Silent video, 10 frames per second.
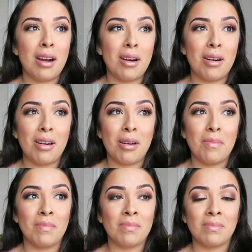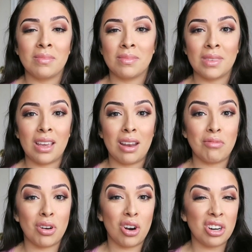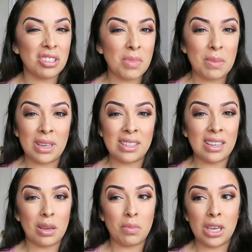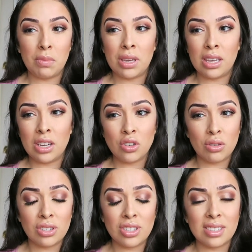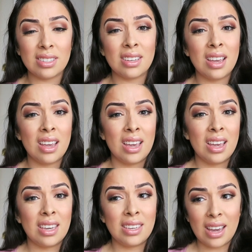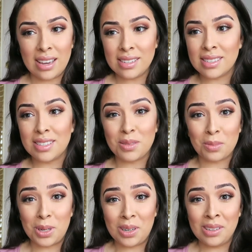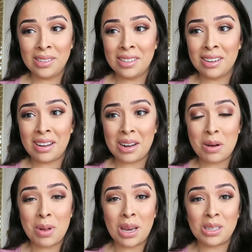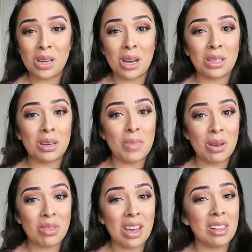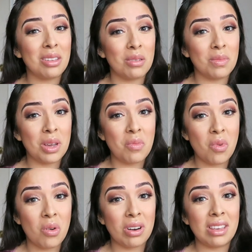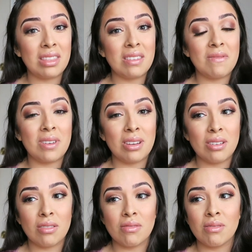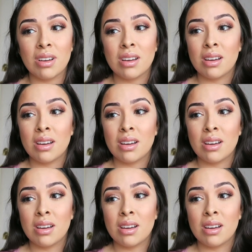In regards maybe to like PPE shortages, yes, it's real. I talked about that a little bit more in the video.